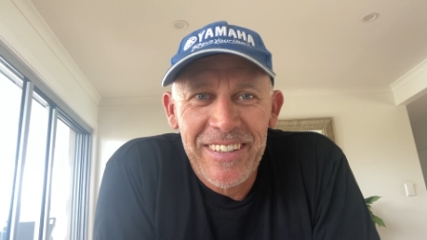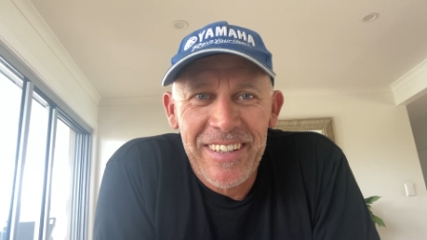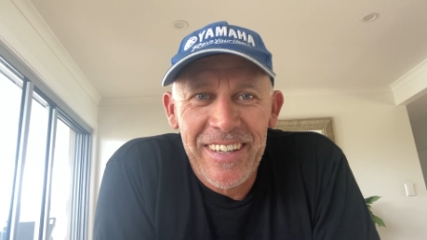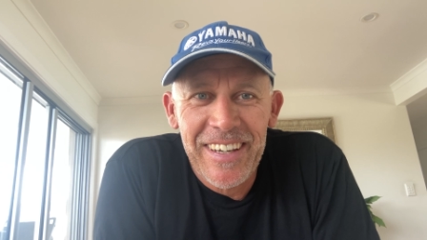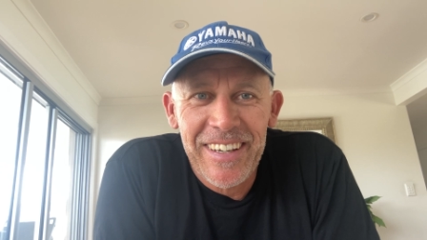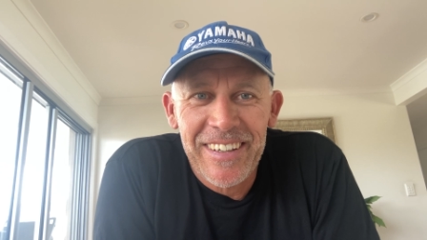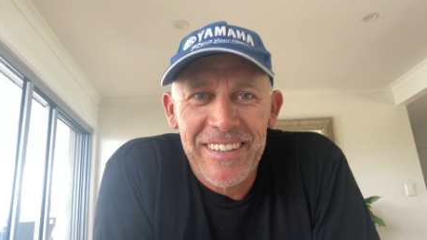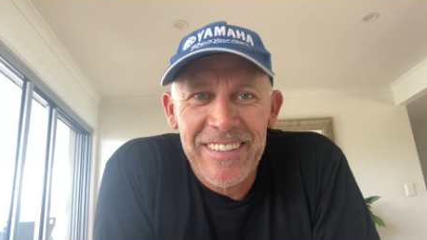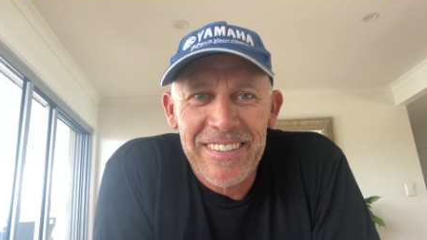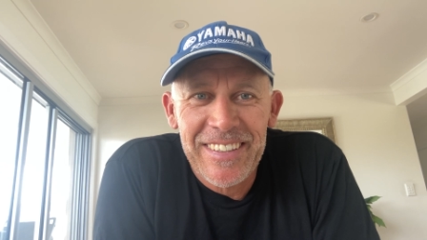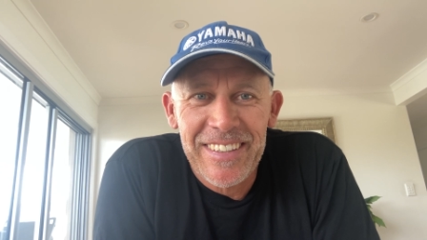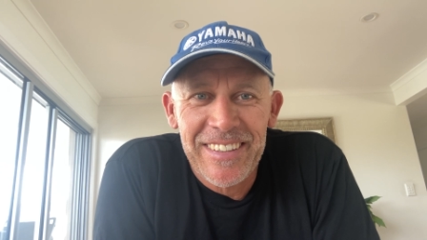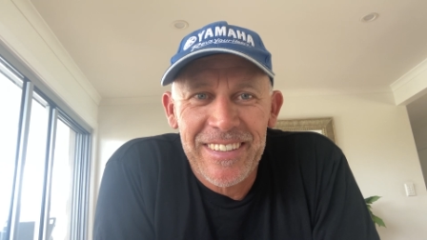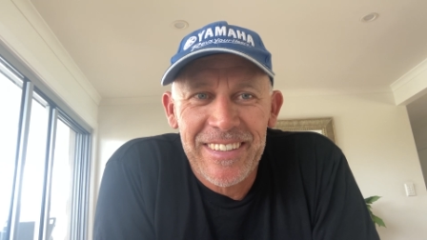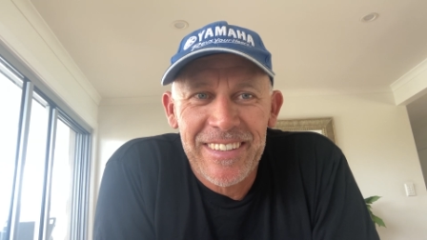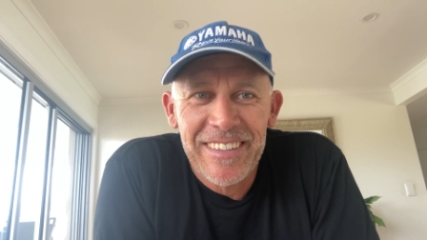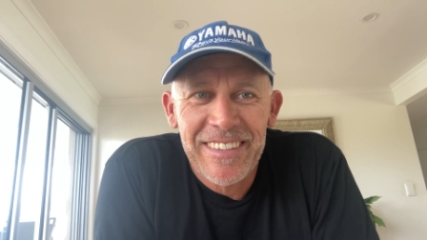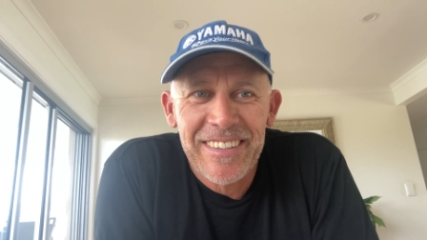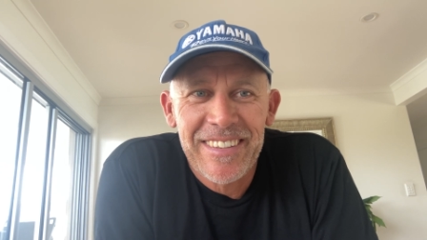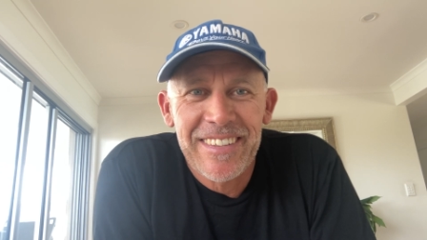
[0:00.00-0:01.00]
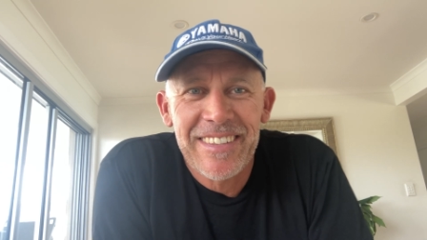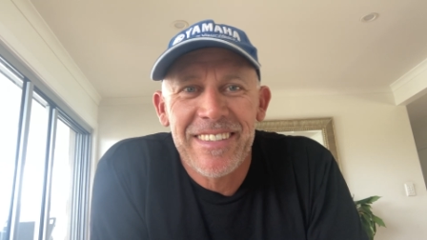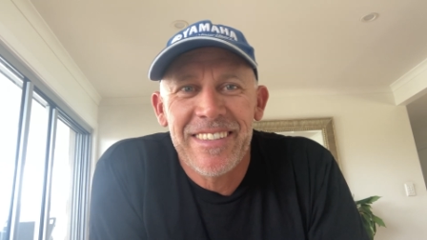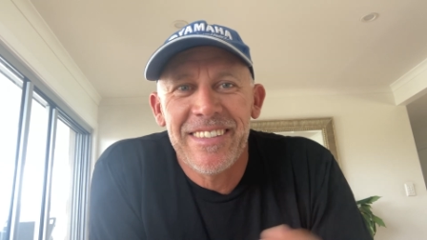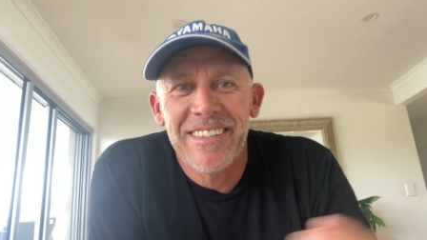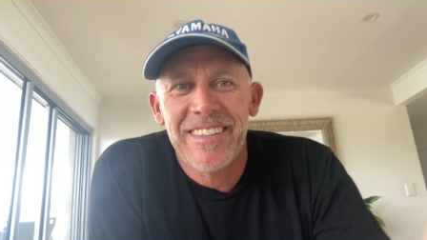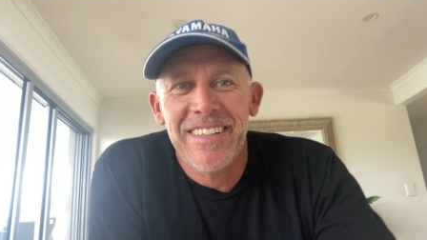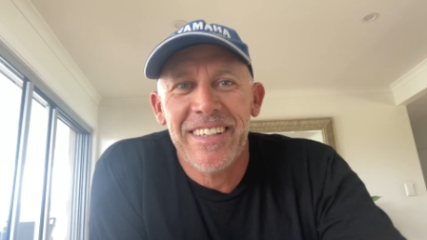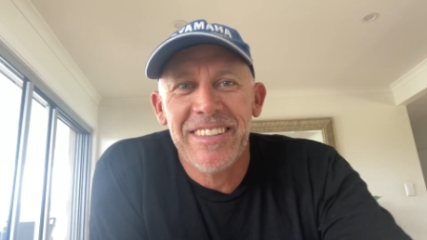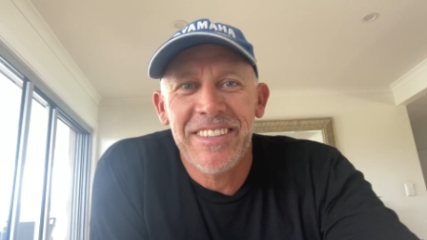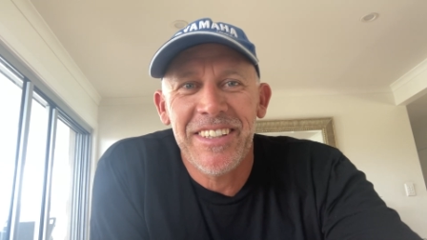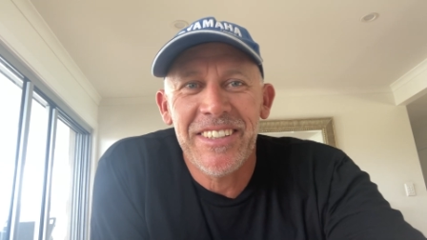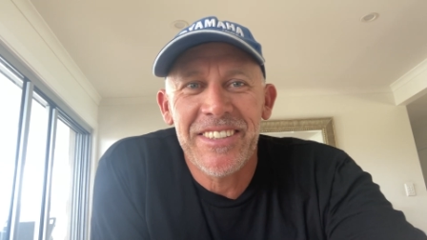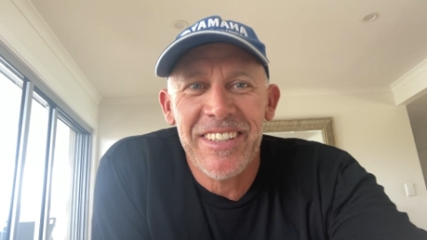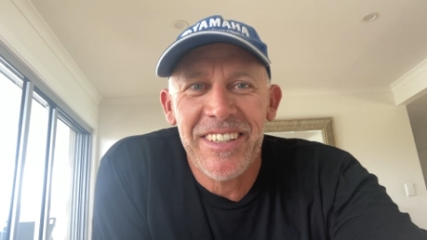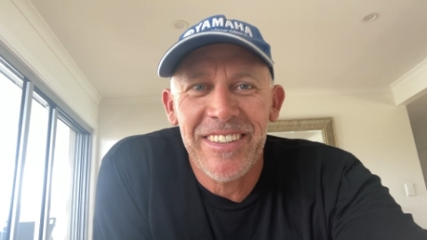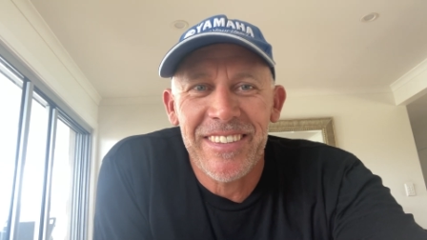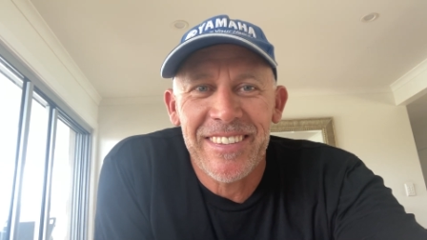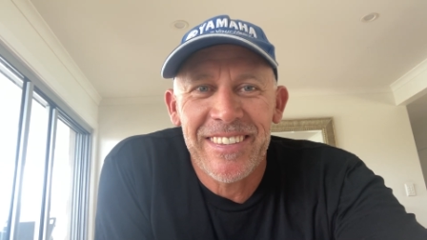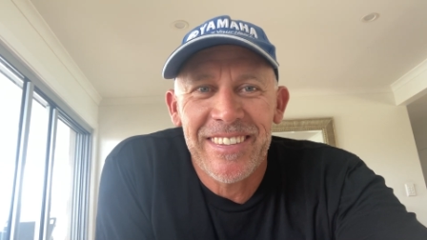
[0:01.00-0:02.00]
day guys, and chat to you
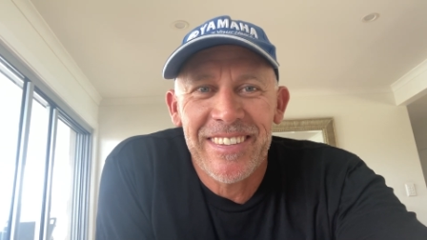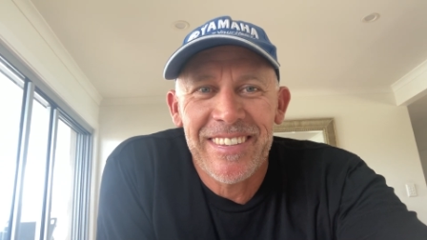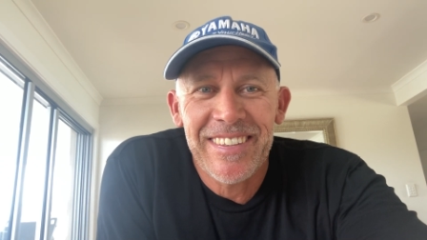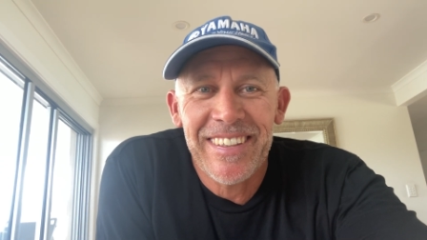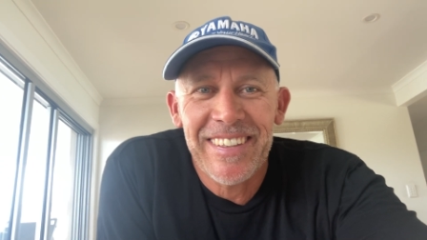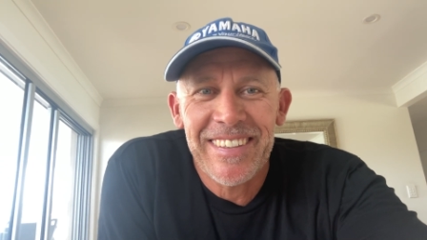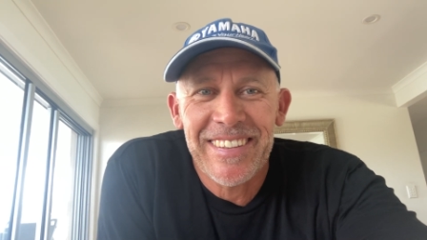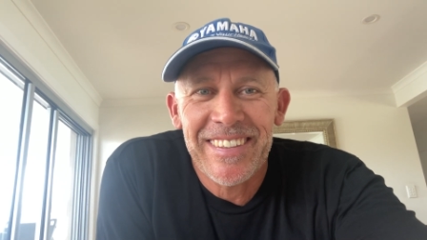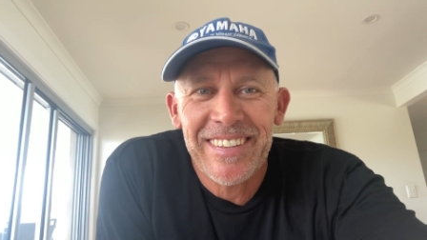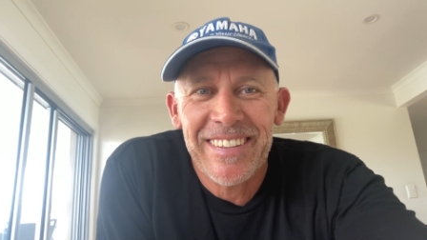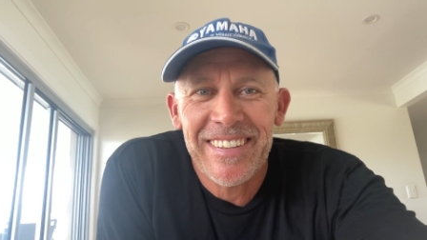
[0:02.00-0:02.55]
soon. Cheers.